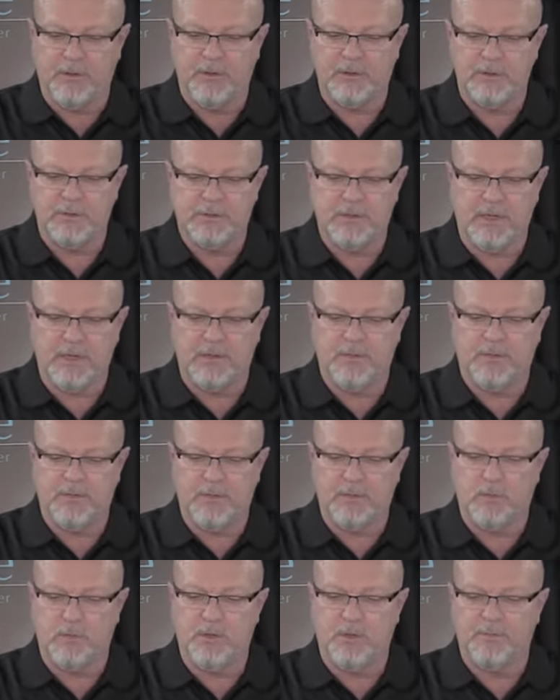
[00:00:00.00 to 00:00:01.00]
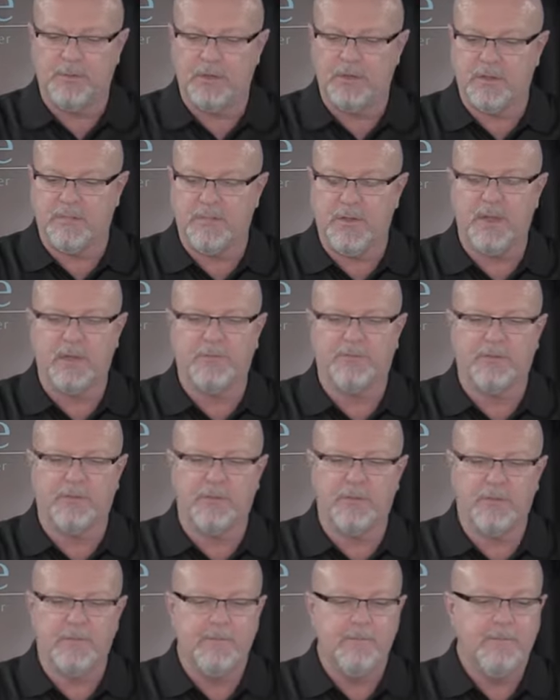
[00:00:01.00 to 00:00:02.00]
understand that it will be the
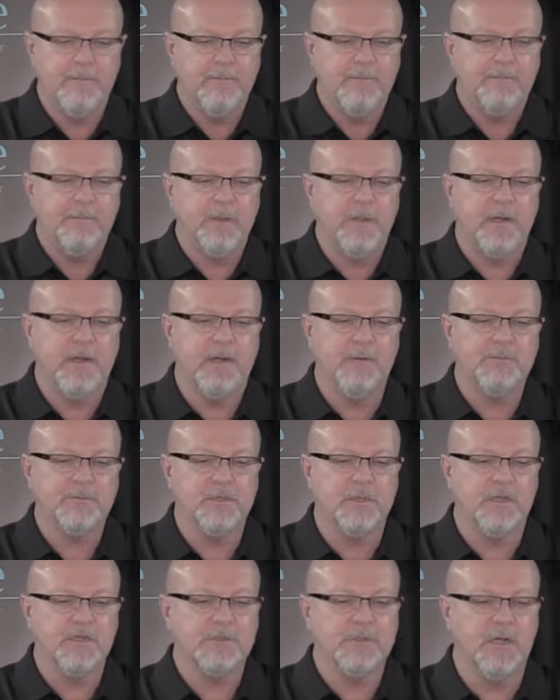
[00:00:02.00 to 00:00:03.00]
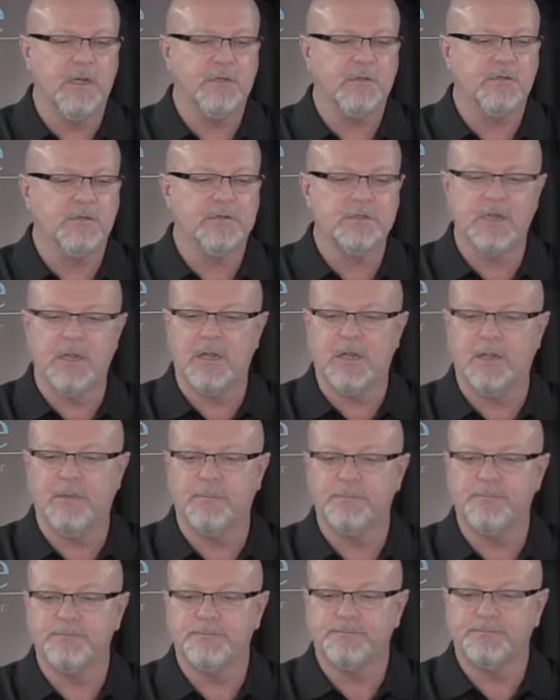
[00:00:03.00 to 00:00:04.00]
metaphor that helps us understand